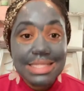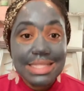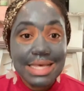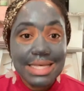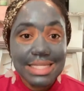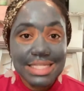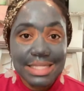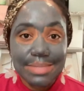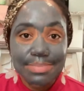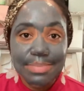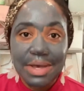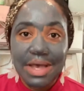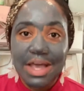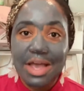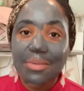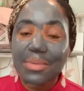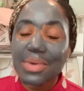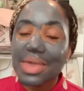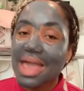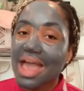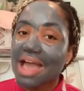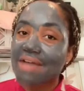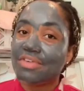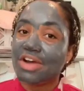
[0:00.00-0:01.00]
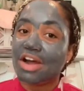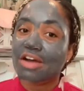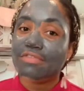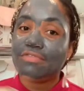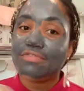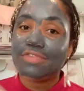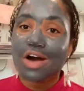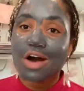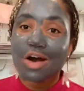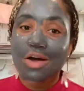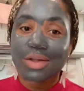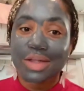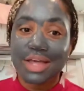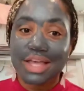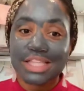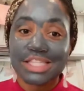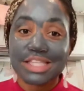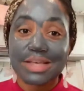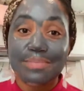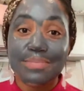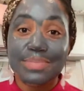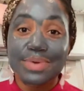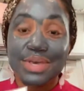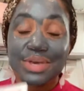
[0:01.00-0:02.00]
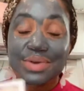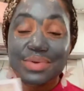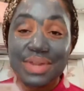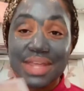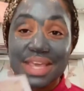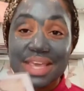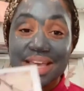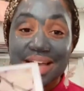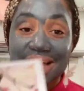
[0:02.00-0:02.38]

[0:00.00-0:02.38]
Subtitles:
this month we have our Fall into Beauty